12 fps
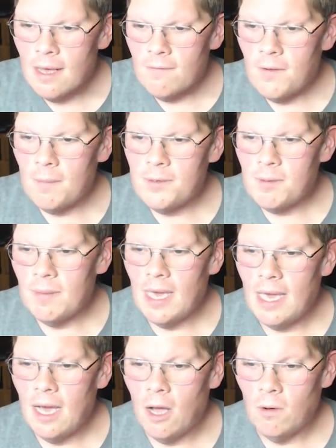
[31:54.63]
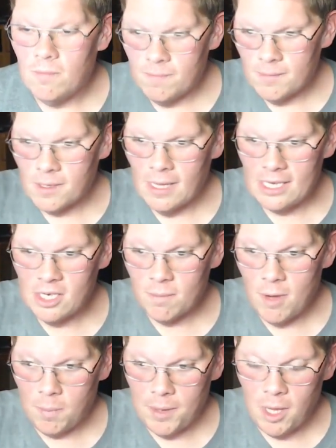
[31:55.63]
Flip some in. Oh, Classic
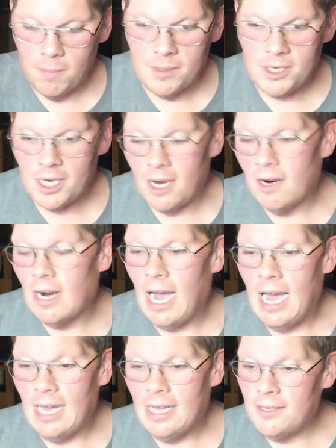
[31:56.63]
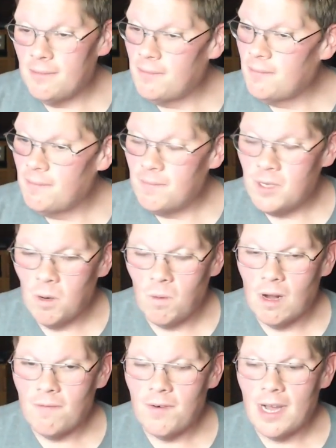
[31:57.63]
Mobile Home is here. I don't
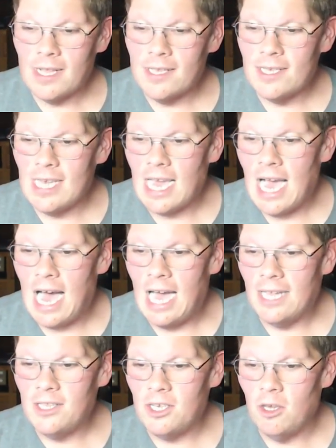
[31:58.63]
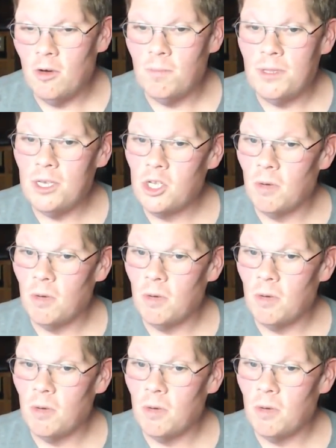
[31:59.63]
want to forget to say hi to you. Please